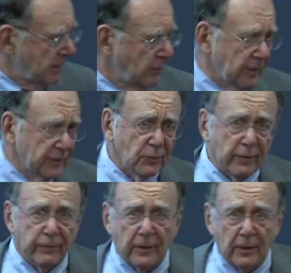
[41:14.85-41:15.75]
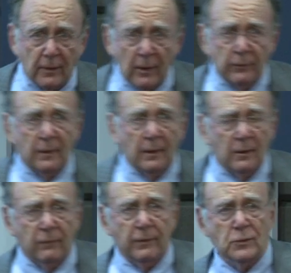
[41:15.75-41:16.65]
once we've figured out the
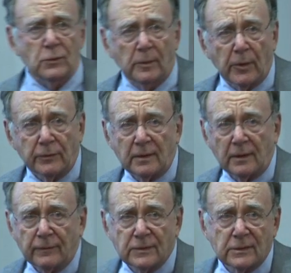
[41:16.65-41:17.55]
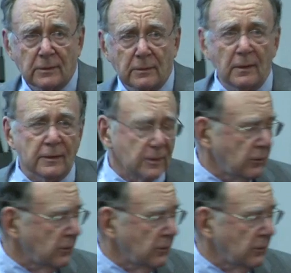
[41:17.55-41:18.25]
individual motifs, there's the